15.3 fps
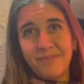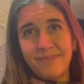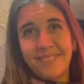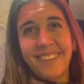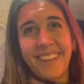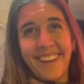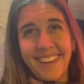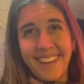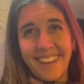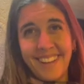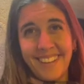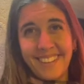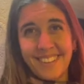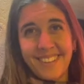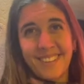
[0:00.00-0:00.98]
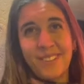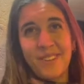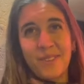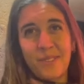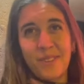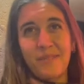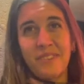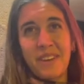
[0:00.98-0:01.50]
Yeah,
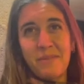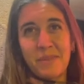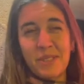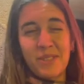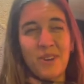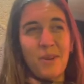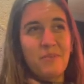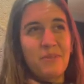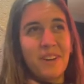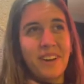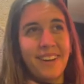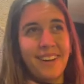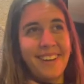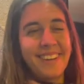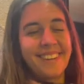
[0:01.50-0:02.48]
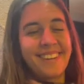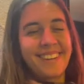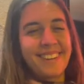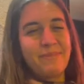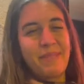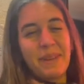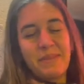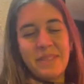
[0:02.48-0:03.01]
the famous
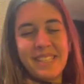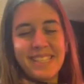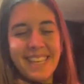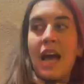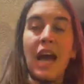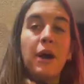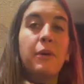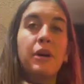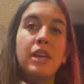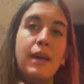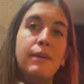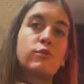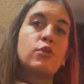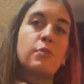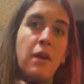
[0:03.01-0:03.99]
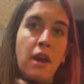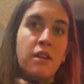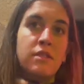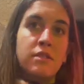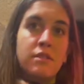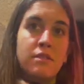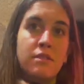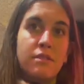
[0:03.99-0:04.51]
opera by Bizet. How I came to
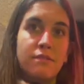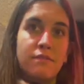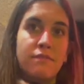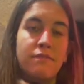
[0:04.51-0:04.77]
Paris,